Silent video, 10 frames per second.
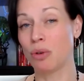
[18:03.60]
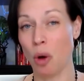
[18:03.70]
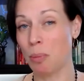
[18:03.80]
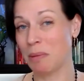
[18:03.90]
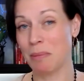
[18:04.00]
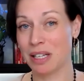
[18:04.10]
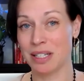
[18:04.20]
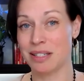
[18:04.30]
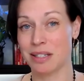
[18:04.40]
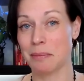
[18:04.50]
coping
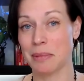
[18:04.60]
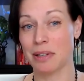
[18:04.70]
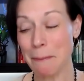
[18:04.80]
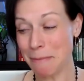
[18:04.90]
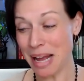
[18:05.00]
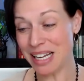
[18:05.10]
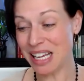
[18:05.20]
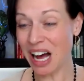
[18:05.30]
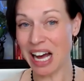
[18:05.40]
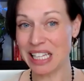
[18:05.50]
mechanism.
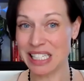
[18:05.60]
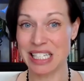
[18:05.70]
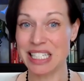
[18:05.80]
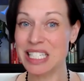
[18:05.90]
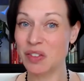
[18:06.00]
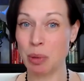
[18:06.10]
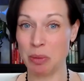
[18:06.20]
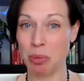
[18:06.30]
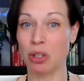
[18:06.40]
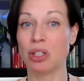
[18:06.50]
Many highly sensitive
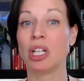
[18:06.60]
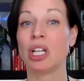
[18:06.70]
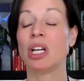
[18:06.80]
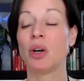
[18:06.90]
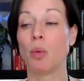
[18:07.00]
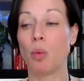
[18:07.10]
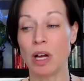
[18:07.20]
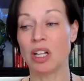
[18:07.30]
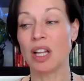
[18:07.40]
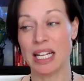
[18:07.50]
people
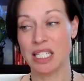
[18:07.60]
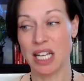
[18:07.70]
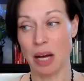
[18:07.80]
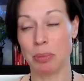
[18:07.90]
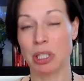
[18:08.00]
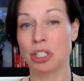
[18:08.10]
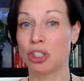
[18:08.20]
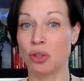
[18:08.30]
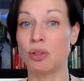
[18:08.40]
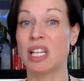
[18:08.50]
will end up
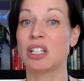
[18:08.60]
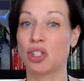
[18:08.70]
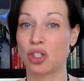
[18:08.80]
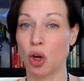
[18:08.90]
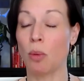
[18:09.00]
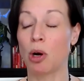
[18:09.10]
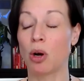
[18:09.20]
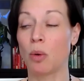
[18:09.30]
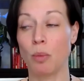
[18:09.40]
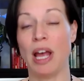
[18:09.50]
choosing a
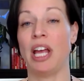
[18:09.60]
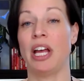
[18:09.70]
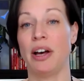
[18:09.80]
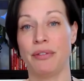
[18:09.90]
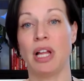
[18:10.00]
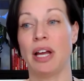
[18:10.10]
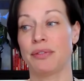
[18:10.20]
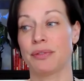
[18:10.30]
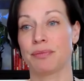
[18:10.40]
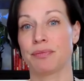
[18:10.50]
sober way of
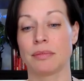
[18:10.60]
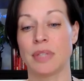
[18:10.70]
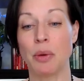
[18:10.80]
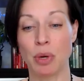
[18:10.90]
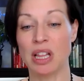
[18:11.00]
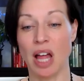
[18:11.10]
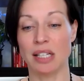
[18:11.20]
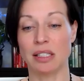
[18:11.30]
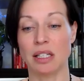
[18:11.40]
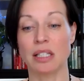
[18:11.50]
life. They
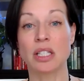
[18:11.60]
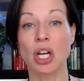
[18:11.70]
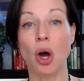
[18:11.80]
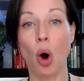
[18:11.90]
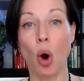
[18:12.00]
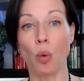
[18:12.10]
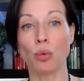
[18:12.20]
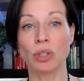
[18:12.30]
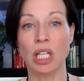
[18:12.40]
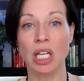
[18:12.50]
realize it's the
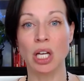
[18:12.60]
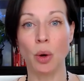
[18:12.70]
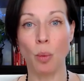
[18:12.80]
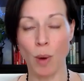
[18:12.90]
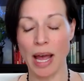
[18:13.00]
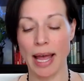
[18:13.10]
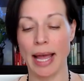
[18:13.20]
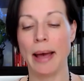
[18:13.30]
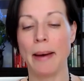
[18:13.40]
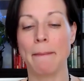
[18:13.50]
only
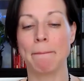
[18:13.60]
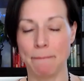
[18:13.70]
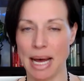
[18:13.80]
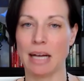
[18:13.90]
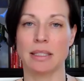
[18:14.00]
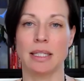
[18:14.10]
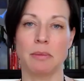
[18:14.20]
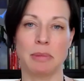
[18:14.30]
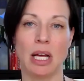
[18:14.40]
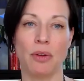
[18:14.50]
way back to
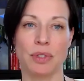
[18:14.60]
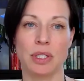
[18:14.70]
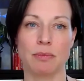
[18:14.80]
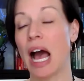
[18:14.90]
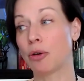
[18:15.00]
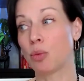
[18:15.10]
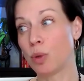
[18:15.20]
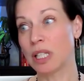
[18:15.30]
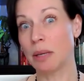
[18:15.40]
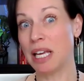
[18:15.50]
themselves. How to
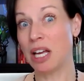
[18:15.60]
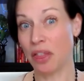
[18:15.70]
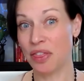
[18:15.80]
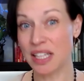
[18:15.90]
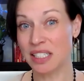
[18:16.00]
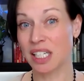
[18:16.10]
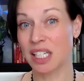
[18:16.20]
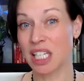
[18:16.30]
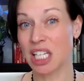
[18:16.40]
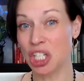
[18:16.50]
really be
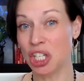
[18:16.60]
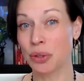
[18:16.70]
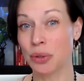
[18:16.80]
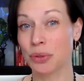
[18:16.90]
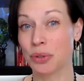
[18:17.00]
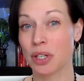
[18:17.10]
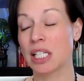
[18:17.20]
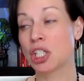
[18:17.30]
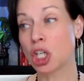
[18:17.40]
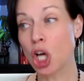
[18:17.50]
authentically you
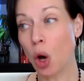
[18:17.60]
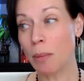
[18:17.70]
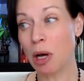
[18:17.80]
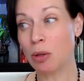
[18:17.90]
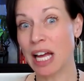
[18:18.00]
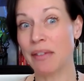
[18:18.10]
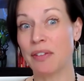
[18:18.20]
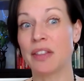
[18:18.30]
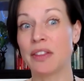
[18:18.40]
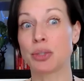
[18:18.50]
is to go about life
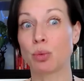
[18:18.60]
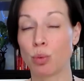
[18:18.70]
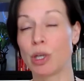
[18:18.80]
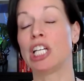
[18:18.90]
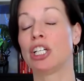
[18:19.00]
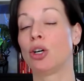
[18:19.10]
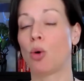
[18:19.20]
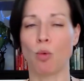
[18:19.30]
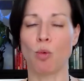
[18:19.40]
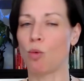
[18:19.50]
in this real,
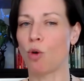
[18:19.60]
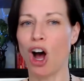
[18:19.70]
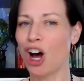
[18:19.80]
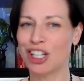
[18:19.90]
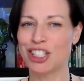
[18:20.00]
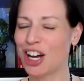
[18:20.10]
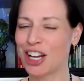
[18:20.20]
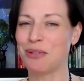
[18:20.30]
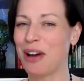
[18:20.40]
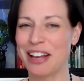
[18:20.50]
raw
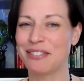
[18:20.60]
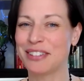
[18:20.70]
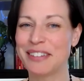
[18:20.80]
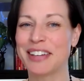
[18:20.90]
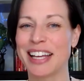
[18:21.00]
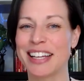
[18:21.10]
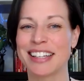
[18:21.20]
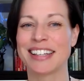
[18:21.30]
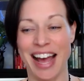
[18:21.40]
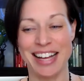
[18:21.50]
dogged way of living.
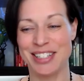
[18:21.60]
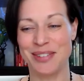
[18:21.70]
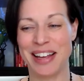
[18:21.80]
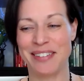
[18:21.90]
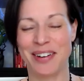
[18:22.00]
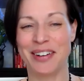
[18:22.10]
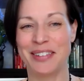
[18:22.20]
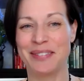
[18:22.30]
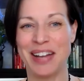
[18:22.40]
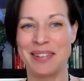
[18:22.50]
As you may have heard
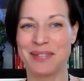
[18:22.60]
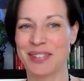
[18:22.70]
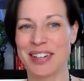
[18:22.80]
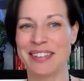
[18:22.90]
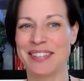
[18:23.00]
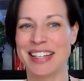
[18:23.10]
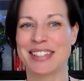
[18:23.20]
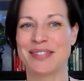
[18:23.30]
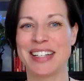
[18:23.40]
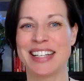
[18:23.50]
in my
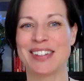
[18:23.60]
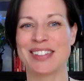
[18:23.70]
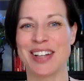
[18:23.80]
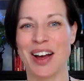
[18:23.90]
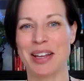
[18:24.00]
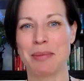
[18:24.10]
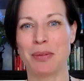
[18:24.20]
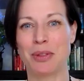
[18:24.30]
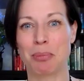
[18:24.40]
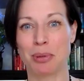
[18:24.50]
previous videos talking
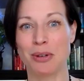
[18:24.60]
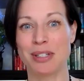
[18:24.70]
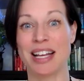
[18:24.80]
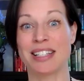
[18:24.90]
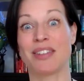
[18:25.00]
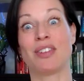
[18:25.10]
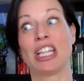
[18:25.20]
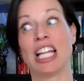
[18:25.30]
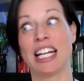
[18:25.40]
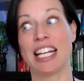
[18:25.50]
about the process of
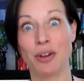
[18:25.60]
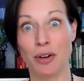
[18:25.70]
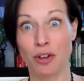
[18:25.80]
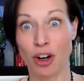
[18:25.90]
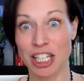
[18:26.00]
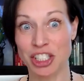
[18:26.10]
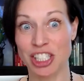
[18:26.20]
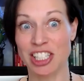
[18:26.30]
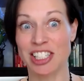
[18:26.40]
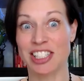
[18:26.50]
letting go of
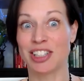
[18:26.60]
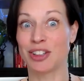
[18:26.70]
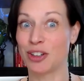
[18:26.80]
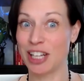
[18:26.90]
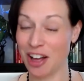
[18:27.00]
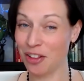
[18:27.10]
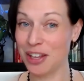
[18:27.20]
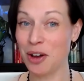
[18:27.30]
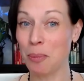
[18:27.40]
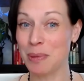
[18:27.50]
crutches and learning
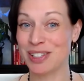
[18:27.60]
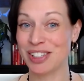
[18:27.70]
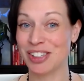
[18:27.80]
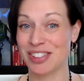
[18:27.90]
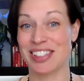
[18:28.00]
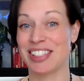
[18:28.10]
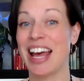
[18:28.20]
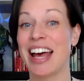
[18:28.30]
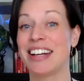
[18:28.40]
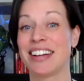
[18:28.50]
healthy coping skills
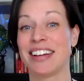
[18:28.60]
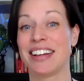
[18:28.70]
instead.